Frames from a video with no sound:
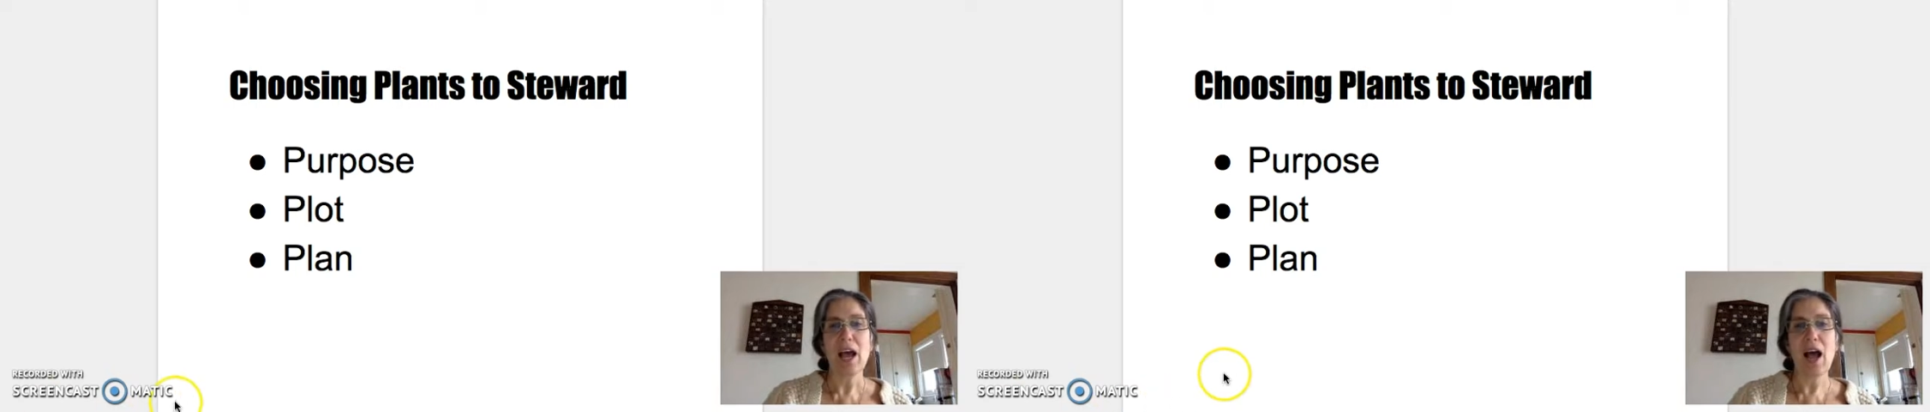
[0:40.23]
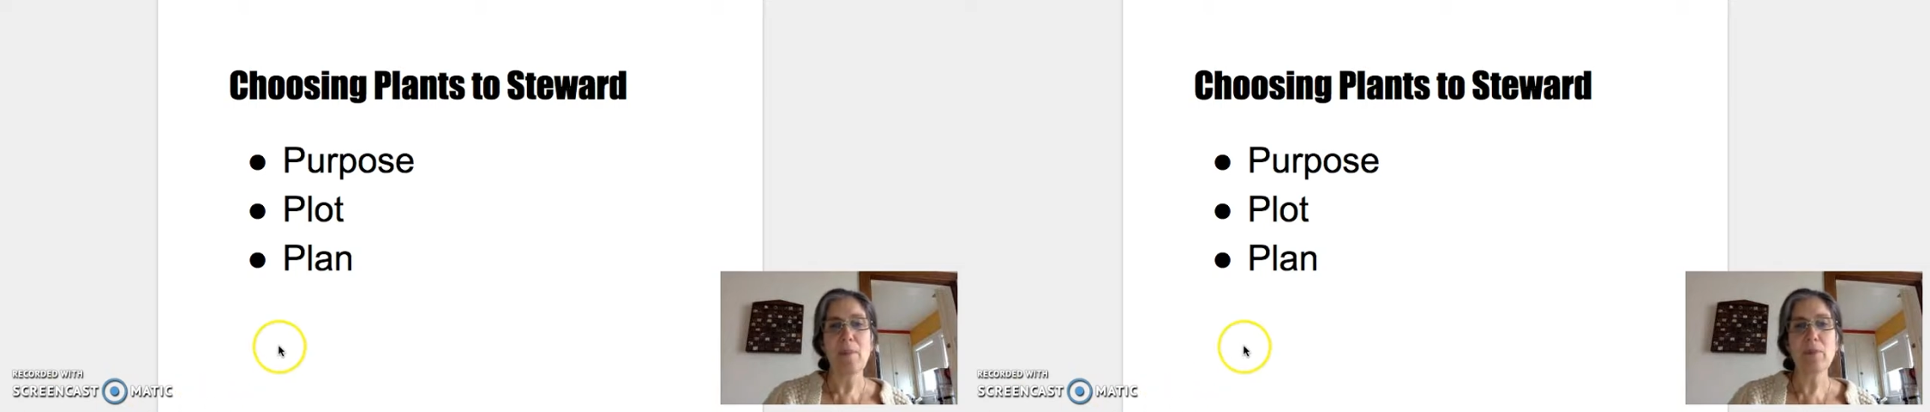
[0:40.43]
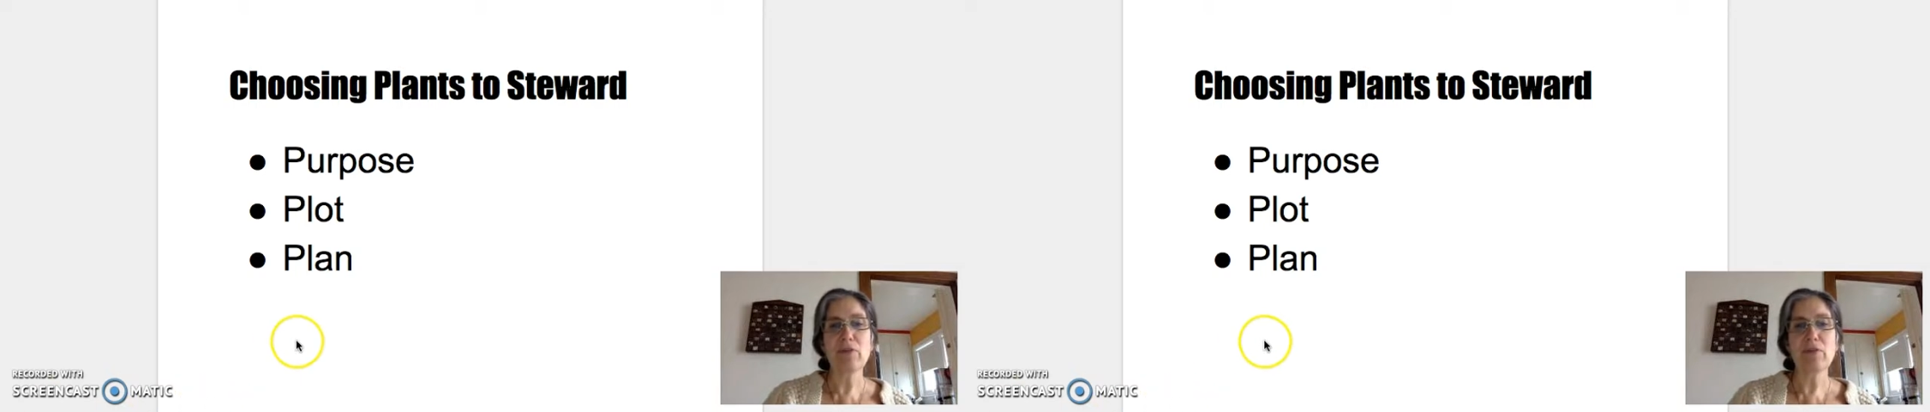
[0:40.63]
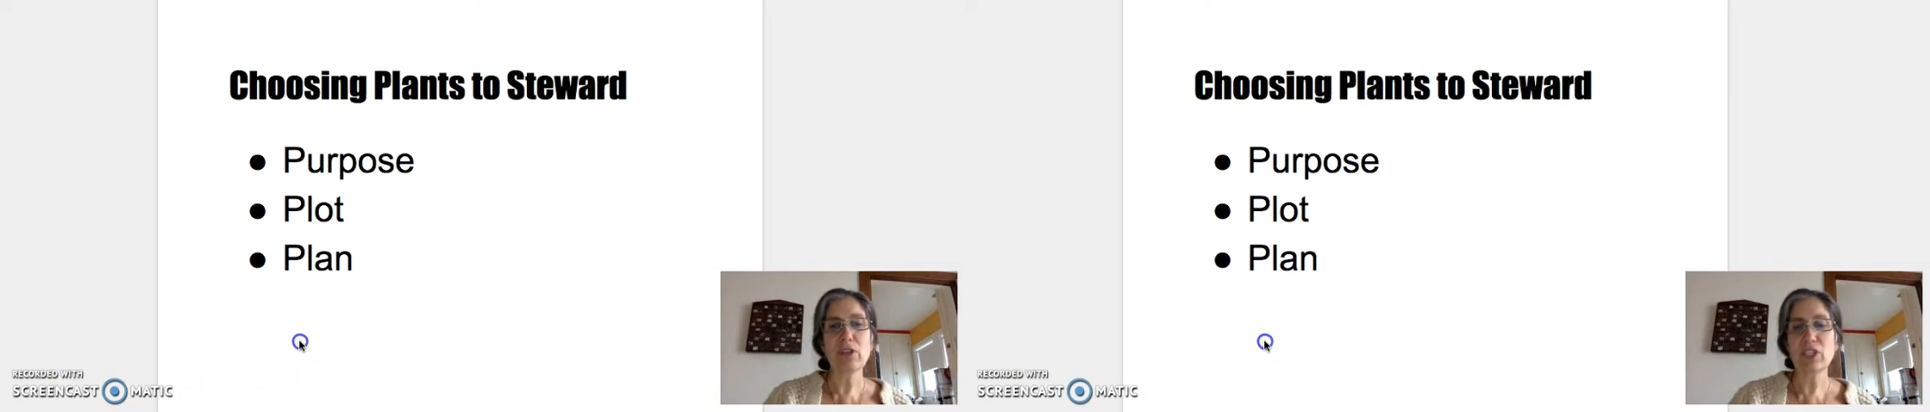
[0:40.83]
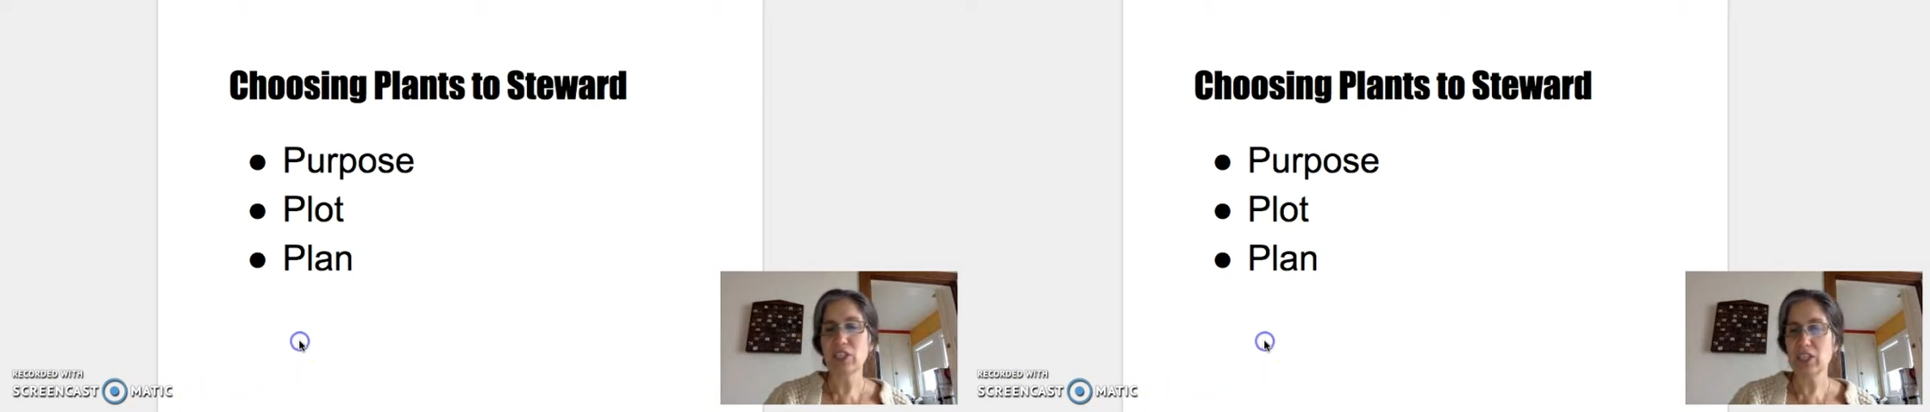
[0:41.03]
The
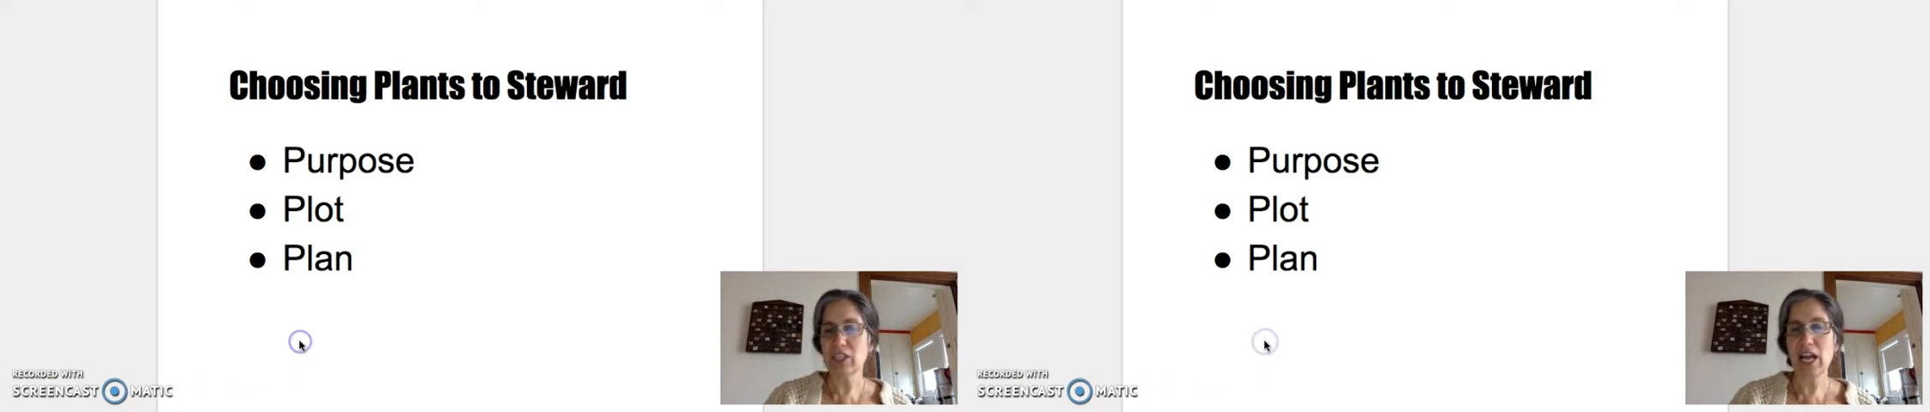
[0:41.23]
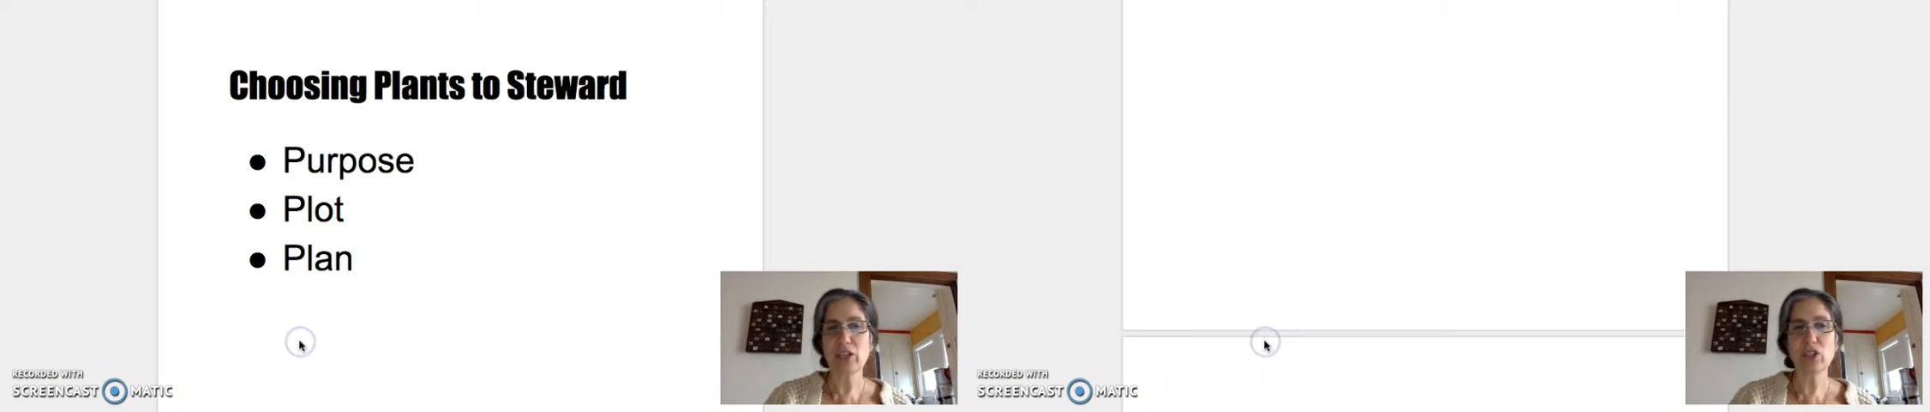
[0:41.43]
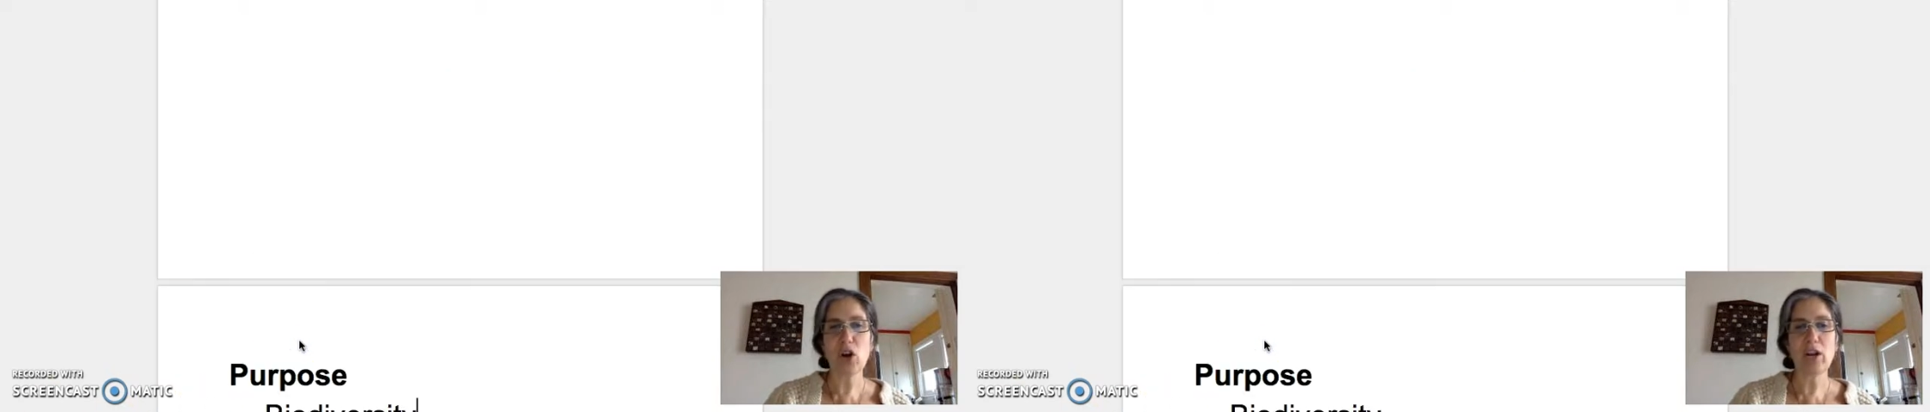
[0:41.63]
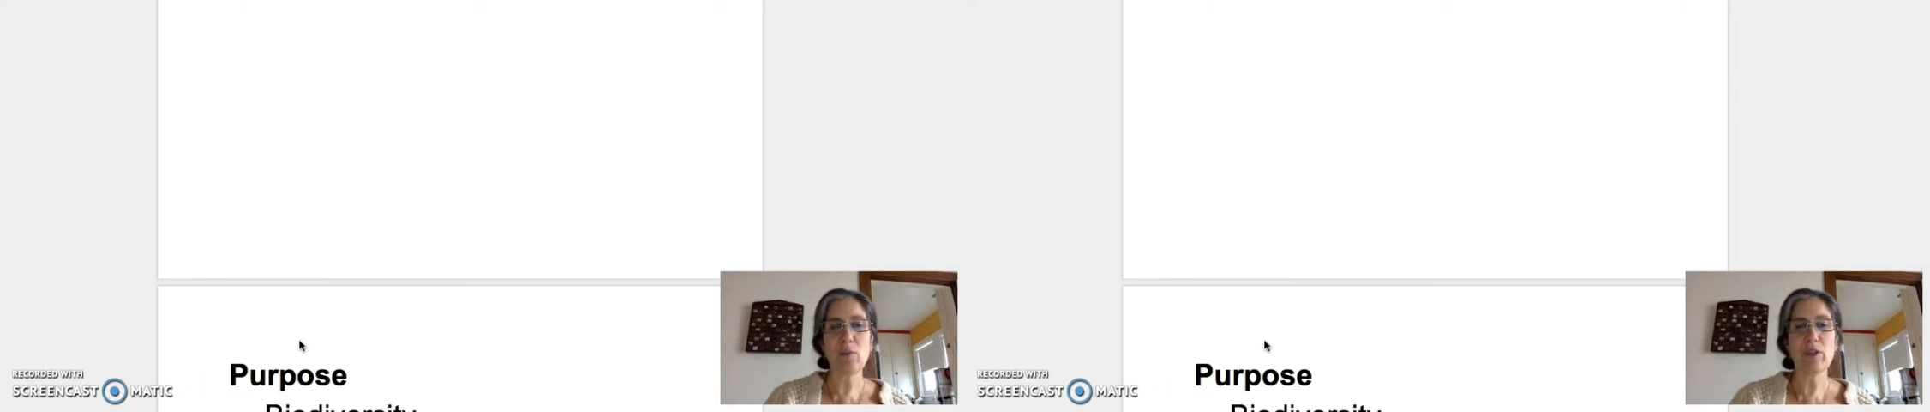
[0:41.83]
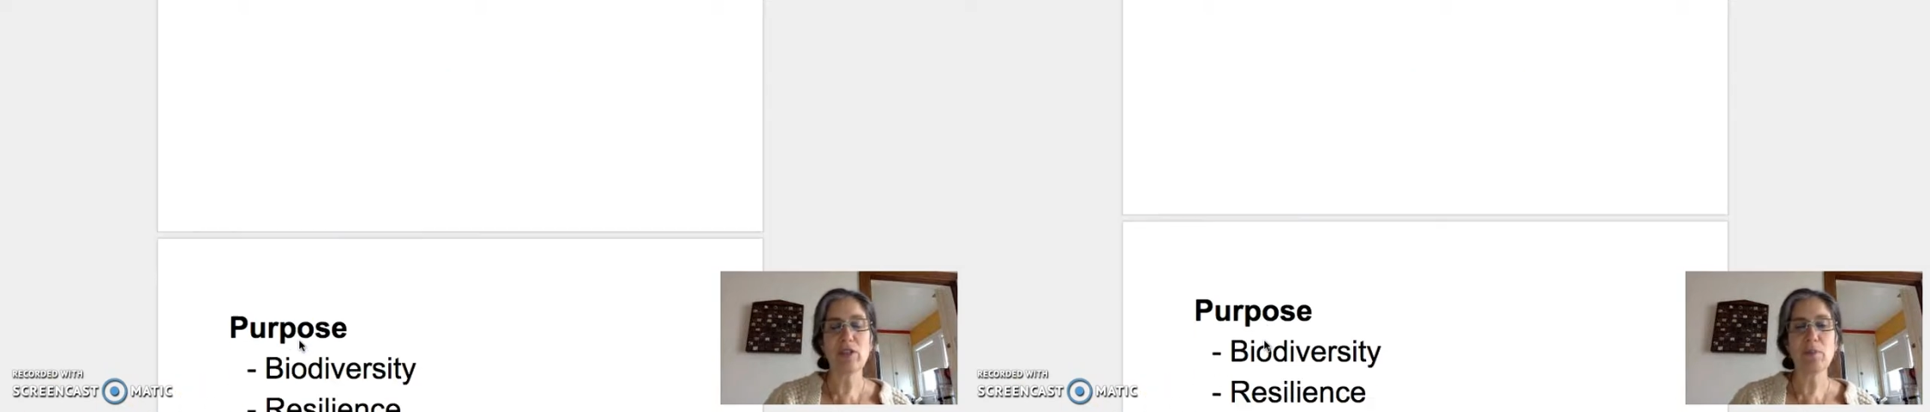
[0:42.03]
first is just kind of starting with